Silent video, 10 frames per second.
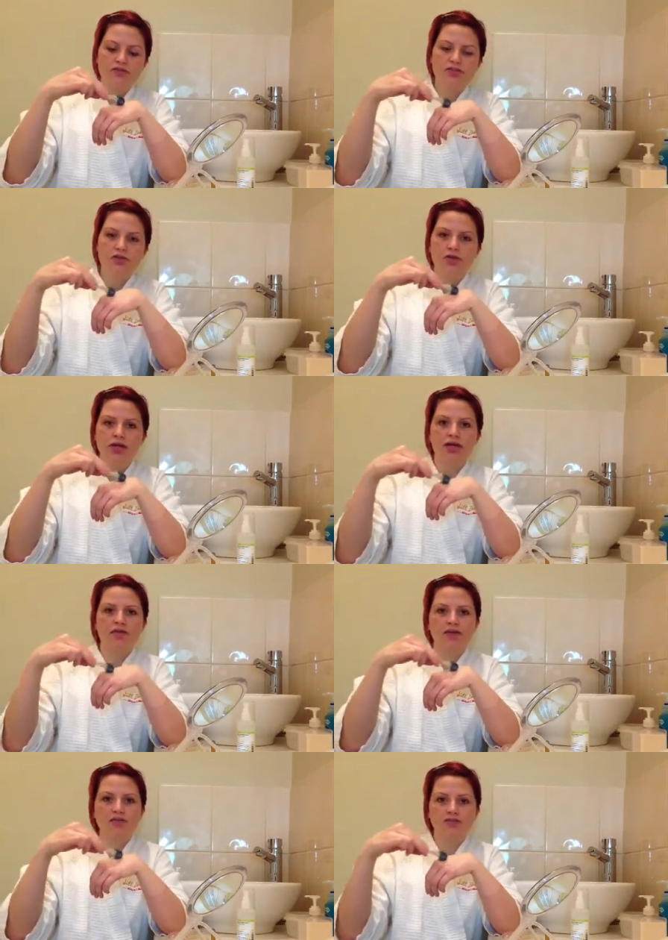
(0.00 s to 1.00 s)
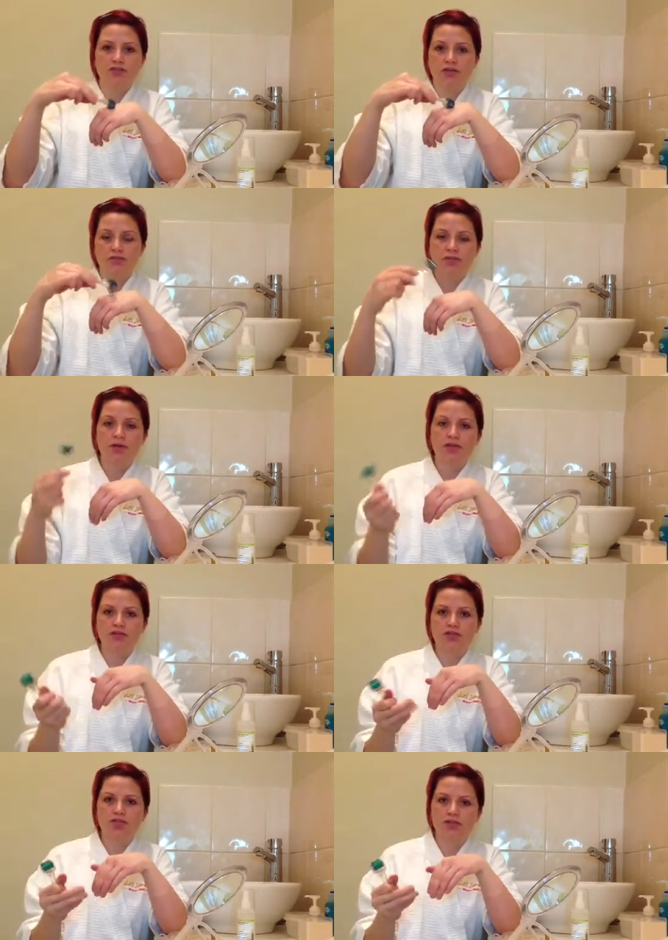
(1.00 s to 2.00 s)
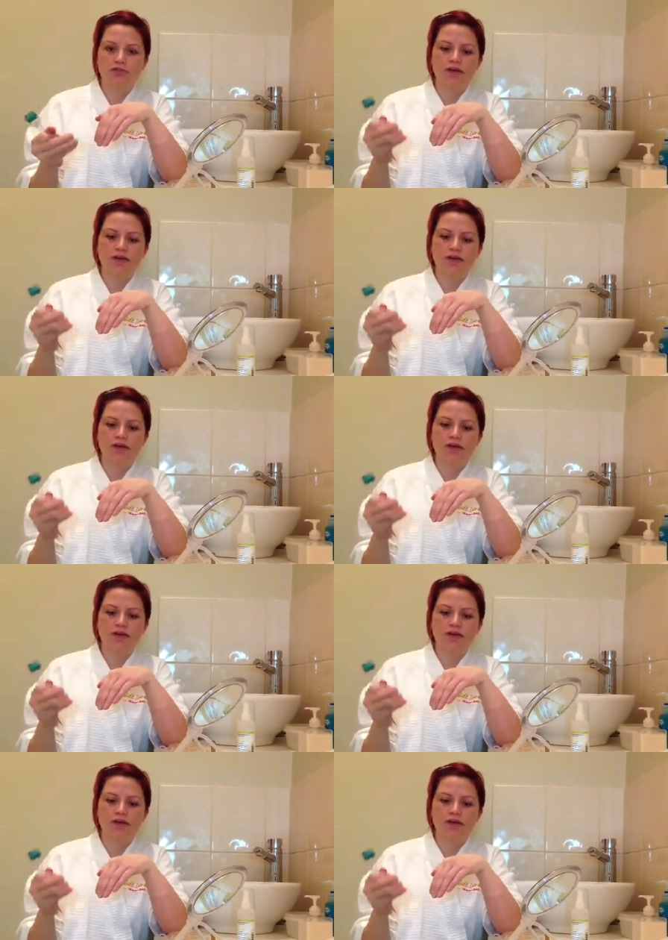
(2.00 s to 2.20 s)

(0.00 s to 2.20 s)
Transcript: so you can get 1,000 times the penetration of